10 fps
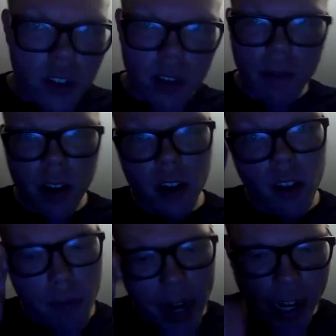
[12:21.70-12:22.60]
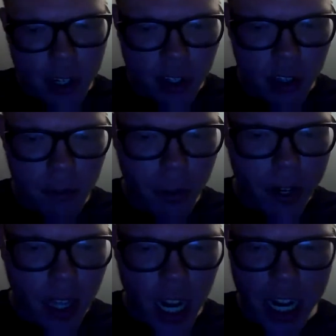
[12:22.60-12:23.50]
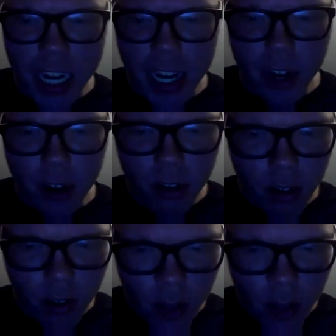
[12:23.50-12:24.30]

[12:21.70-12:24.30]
I'm going to go to my NS Sunbury line here.